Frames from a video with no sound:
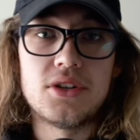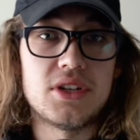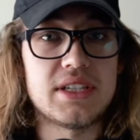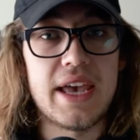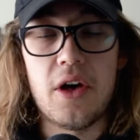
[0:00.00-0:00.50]

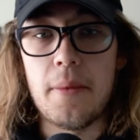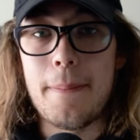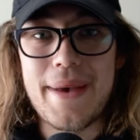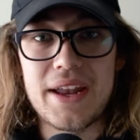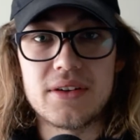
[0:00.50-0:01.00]
just to
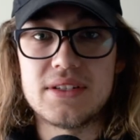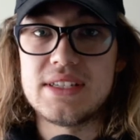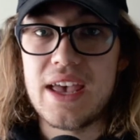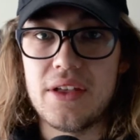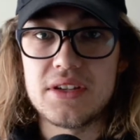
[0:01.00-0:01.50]
help better
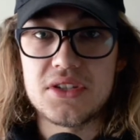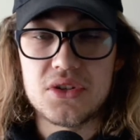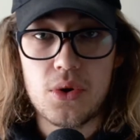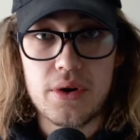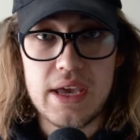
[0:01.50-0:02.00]
tell the
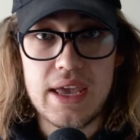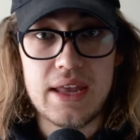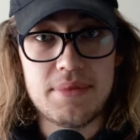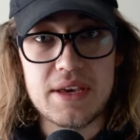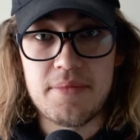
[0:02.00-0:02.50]
story
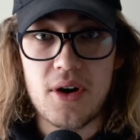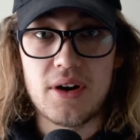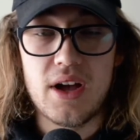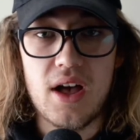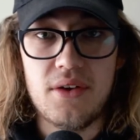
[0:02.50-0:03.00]
and be a
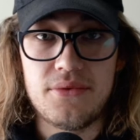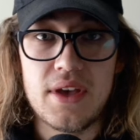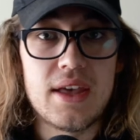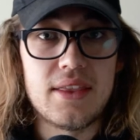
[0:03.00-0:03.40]
part of